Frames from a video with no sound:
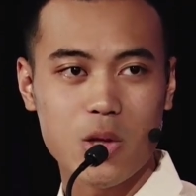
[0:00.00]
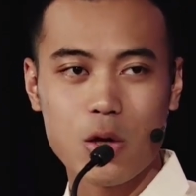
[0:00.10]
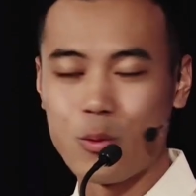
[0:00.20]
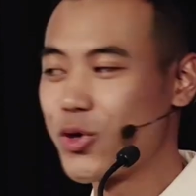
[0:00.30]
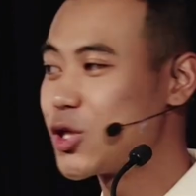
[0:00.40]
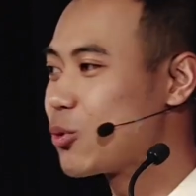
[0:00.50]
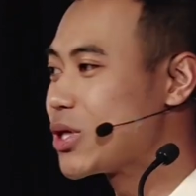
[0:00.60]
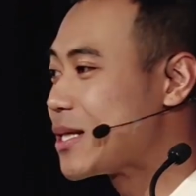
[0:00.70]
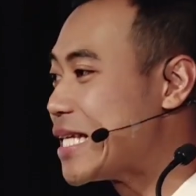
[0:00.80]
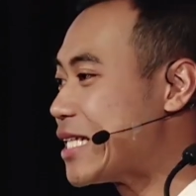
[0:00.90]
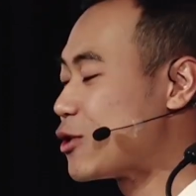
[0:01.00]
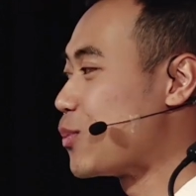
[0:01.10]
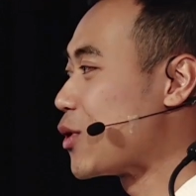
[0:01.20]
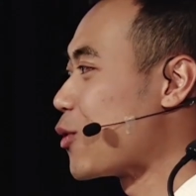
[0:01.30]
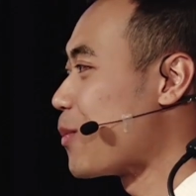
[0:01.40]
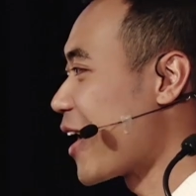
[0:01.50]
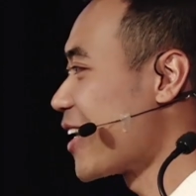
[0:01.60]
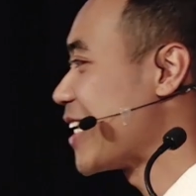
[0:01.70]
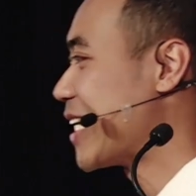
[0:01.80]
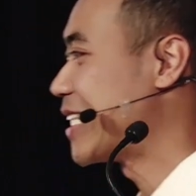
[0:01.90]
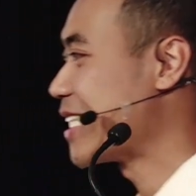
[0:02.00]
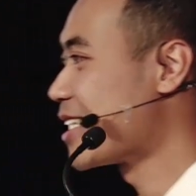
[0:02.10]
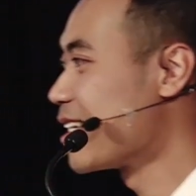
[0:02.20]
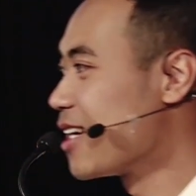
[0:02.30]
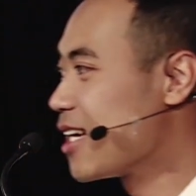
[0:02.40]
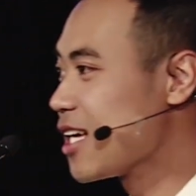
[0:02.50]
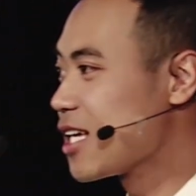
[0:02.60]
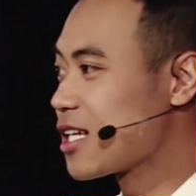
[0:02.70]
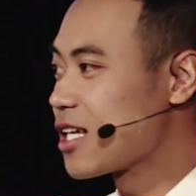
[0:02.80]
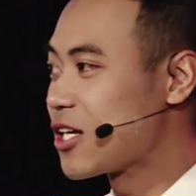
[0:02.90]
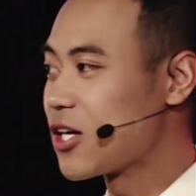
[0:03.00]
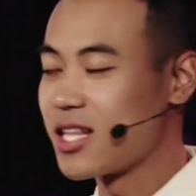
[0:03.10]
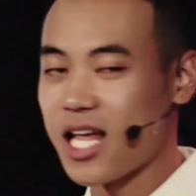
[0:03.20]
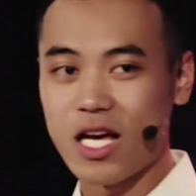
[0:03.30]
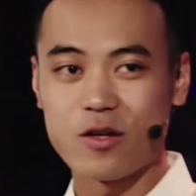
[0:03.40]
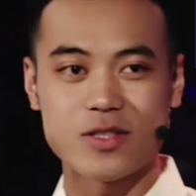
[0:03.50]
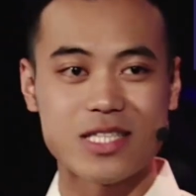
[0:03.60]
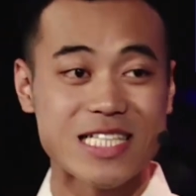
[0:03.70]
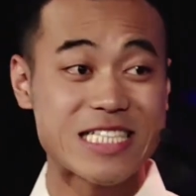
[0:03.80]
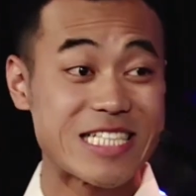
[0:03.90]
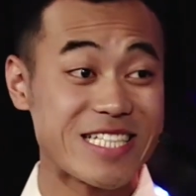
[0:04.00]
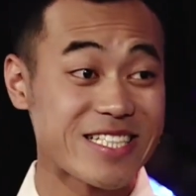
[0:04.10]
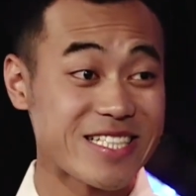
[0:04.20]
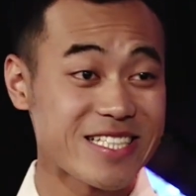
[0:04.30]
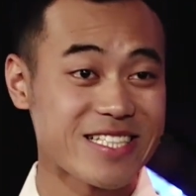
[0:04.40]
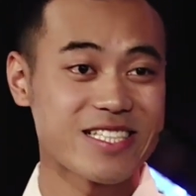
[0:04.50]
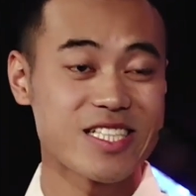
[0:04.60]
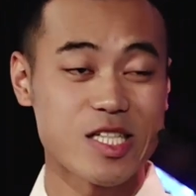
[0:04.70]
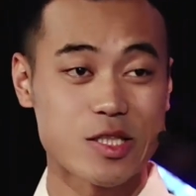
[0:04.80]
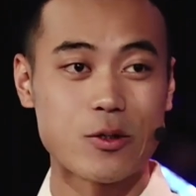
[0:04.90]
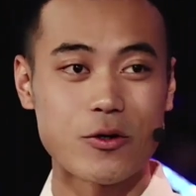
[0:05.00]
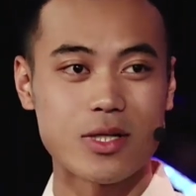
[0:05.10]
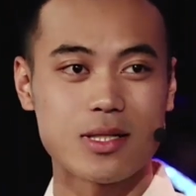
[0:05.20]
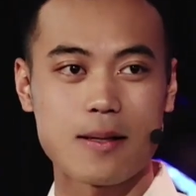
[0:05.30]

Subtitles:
Where do we need to be reminded in our lives that Jesus is Lord?